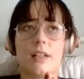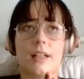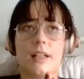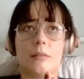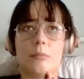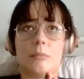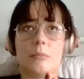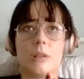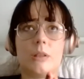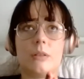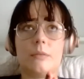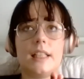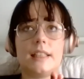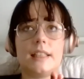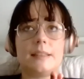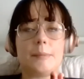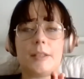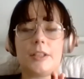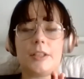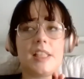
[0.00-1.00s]
element,
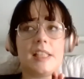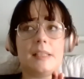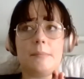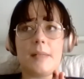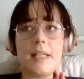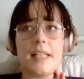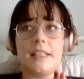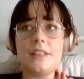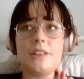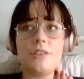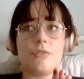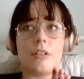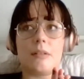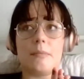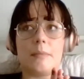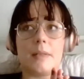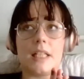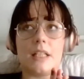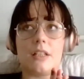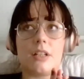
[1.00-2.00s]
especially in mainstream
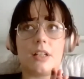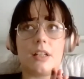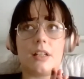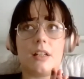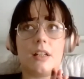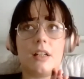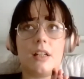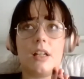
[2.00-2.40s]
media,